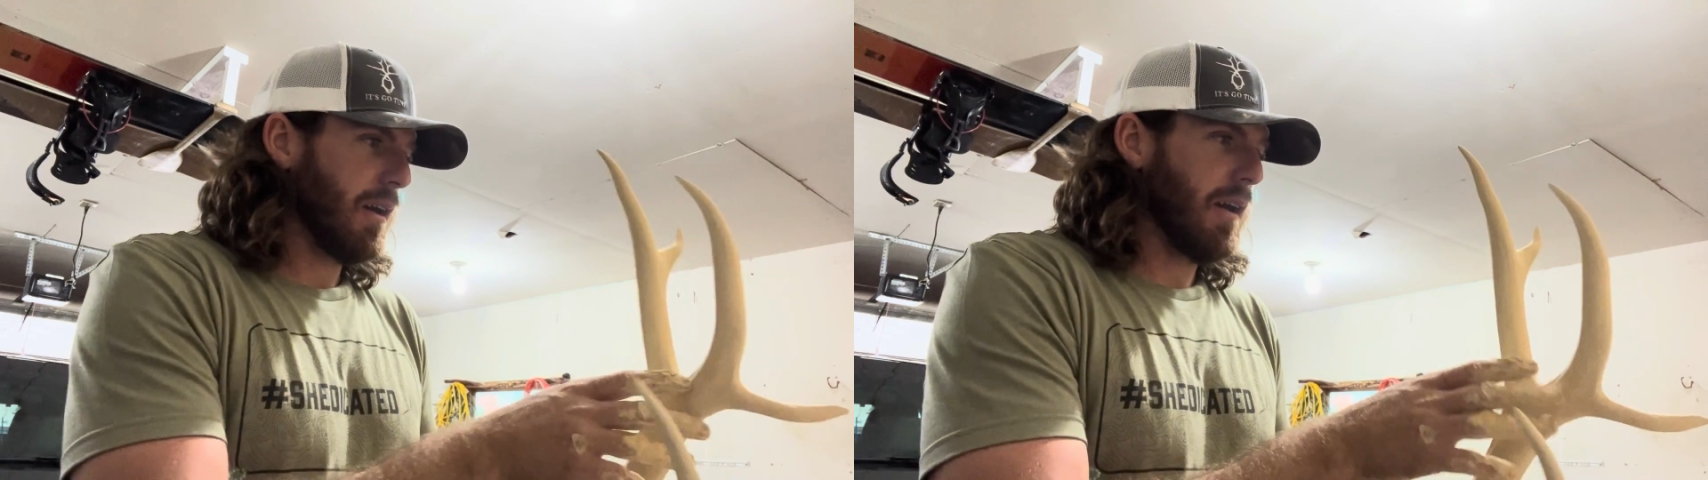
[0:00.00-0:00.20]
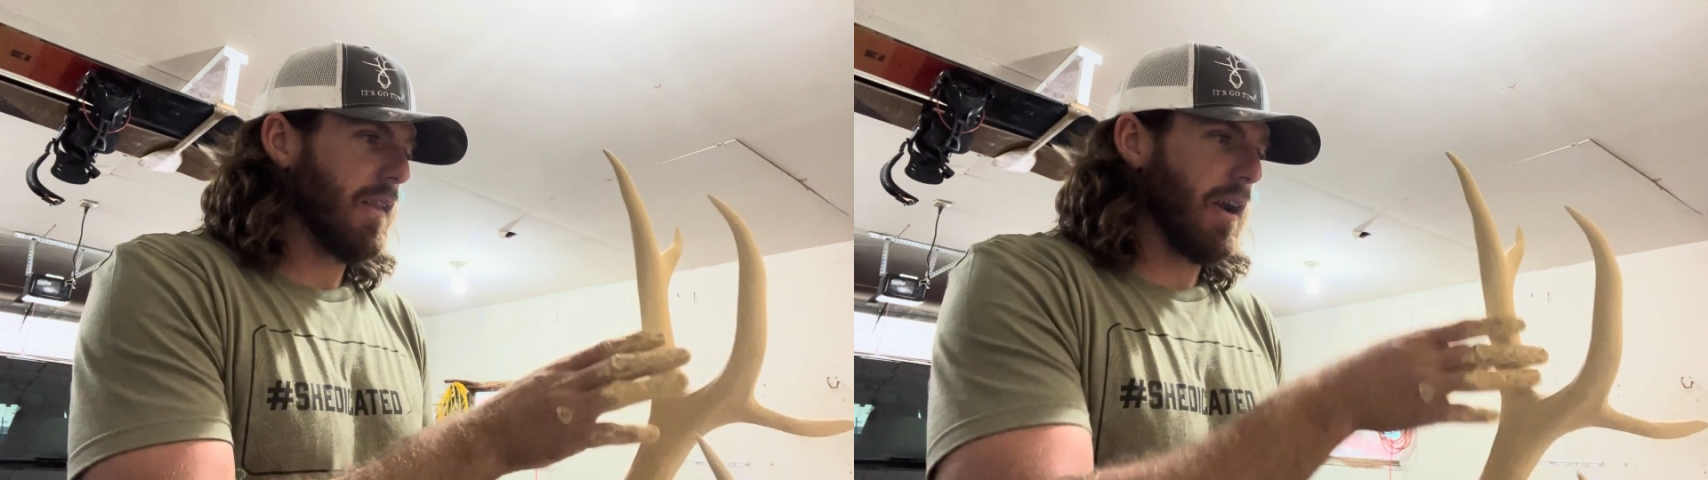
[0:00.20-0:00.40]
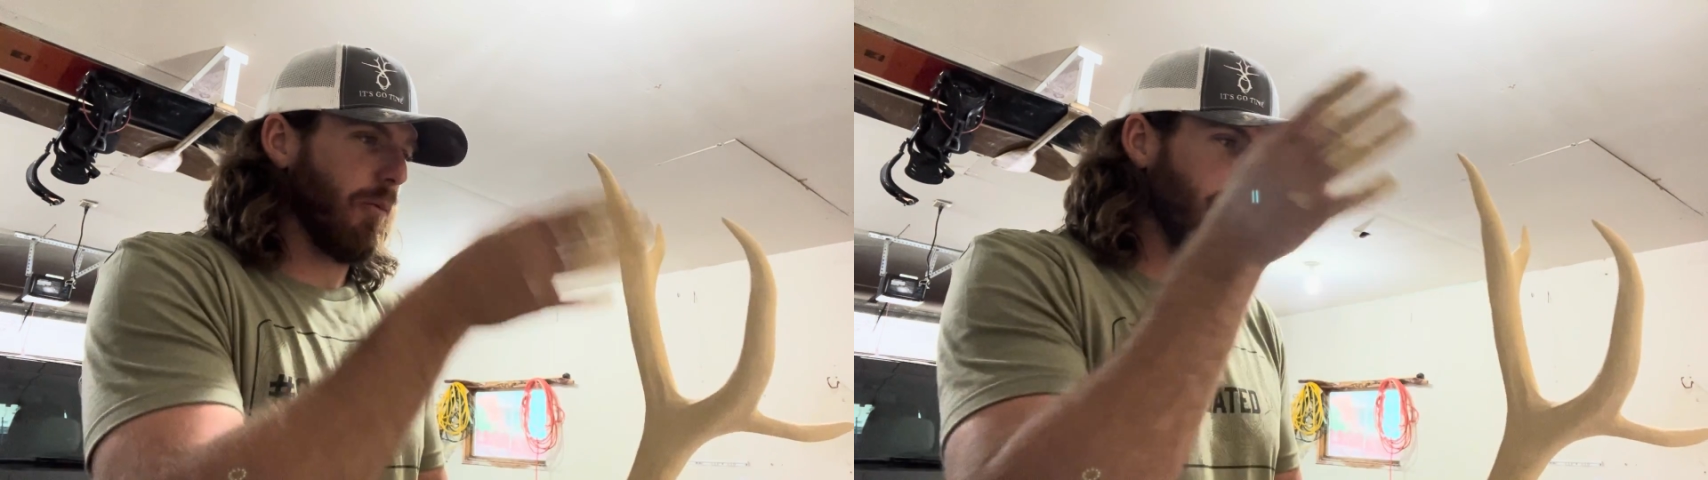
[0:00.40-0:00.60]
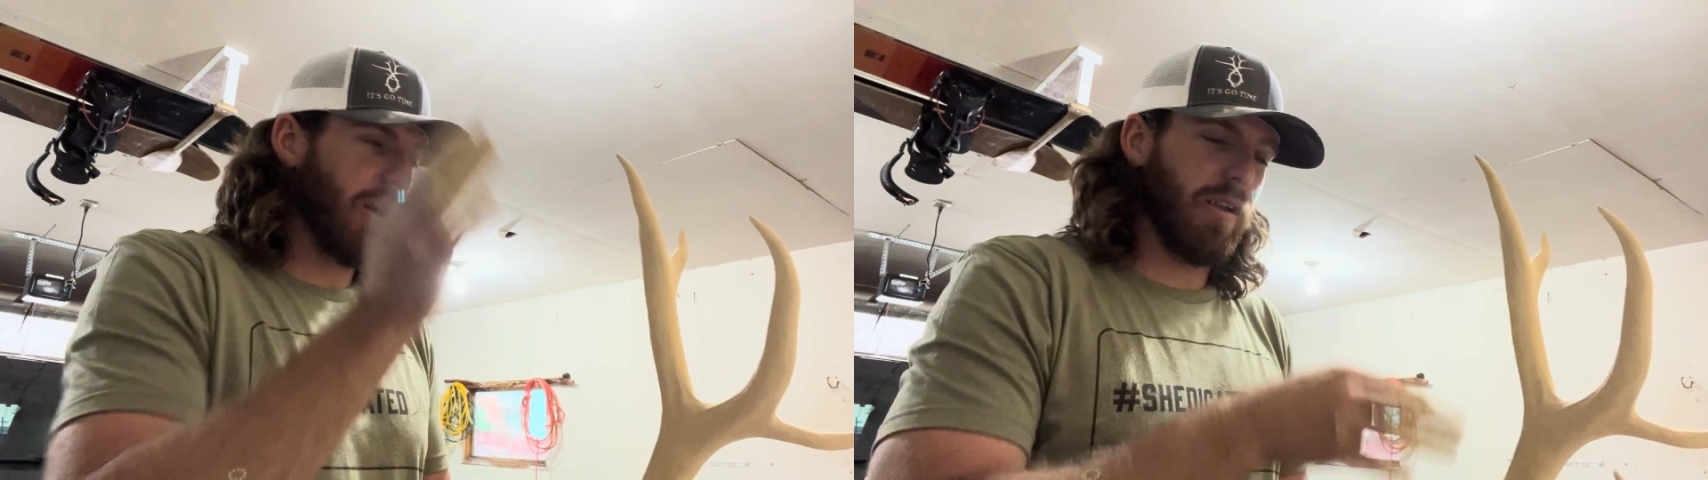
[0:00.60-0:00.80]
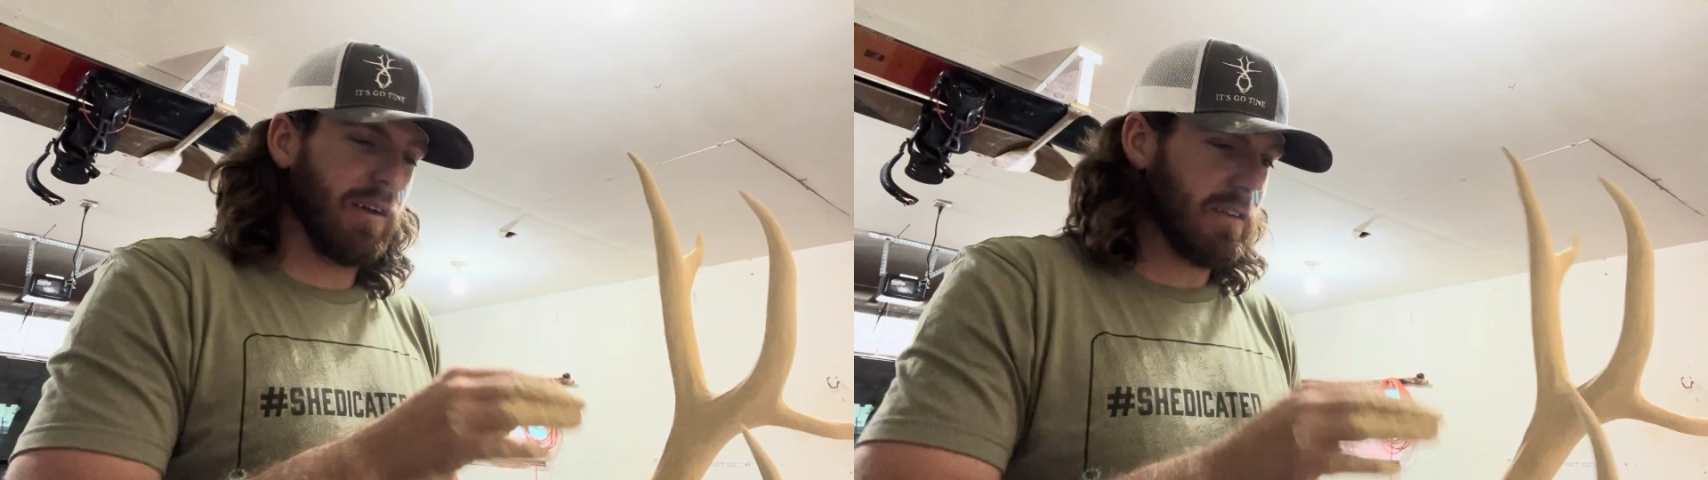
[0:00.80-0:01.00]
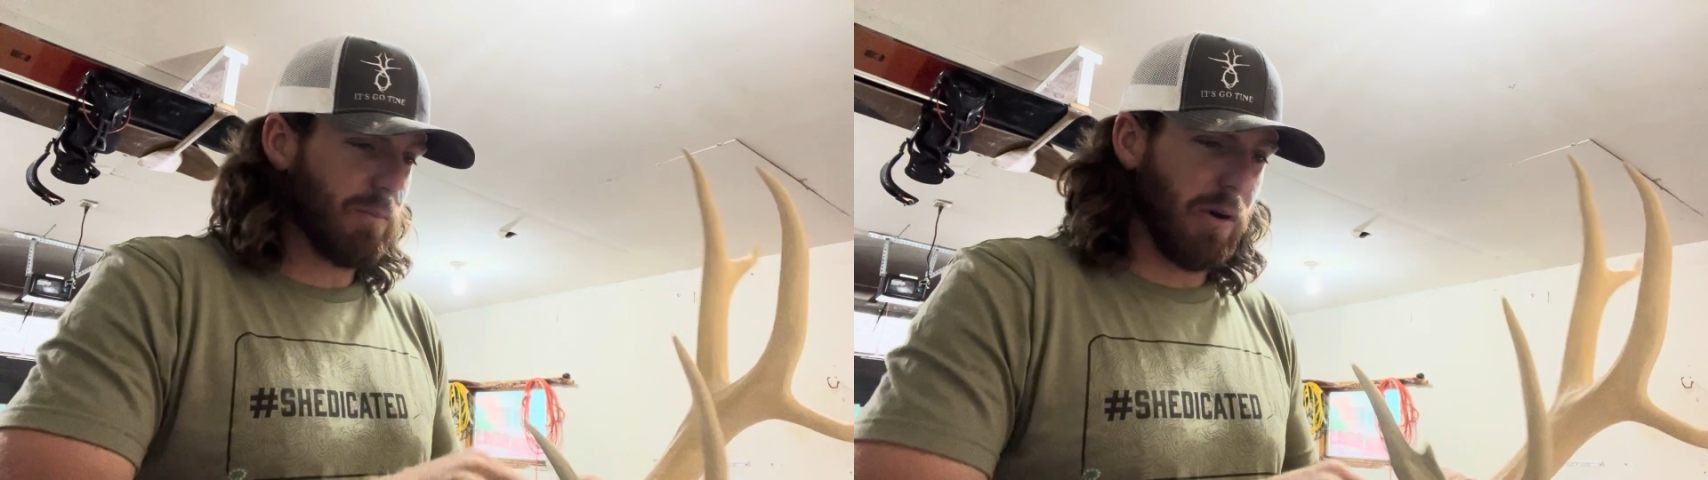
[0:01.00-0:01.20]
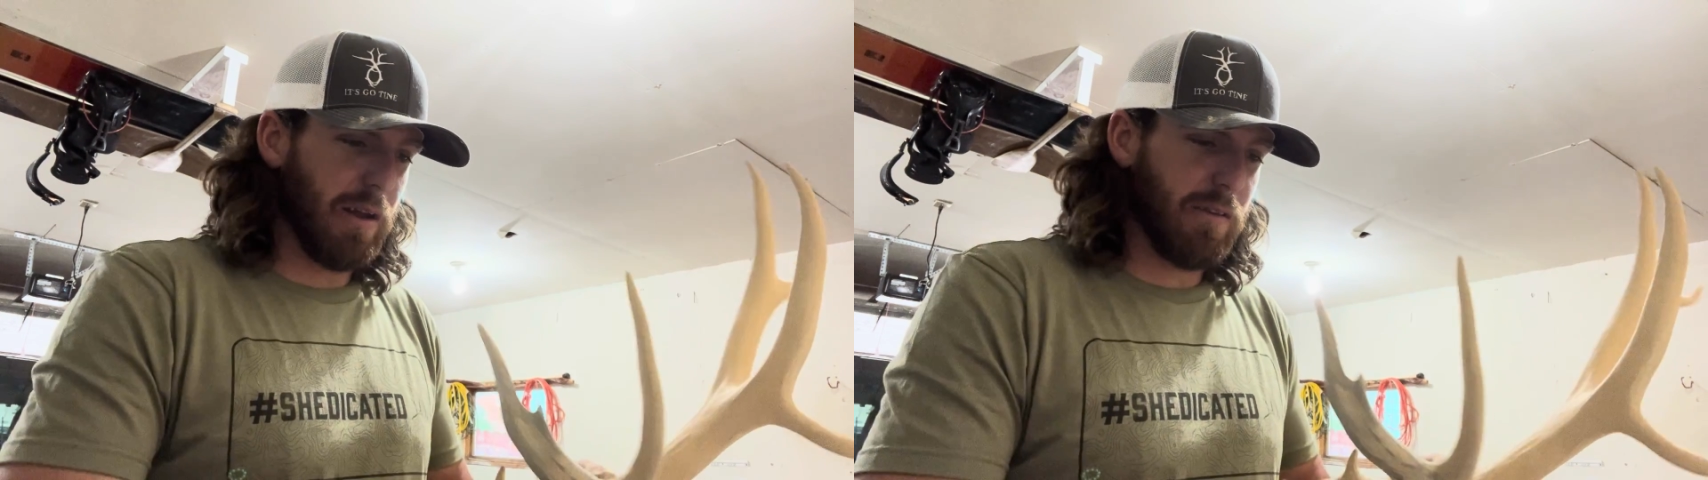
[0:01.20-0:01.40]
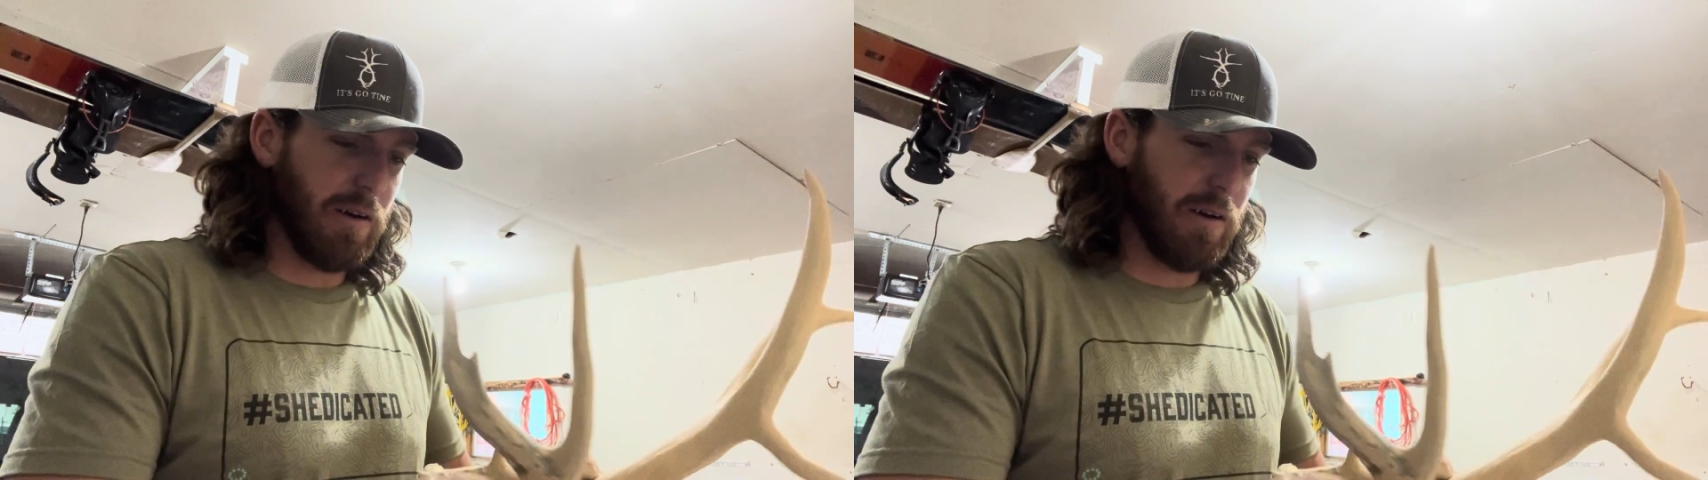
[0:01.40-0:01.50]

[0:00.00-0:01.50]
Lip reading: And then it really spreads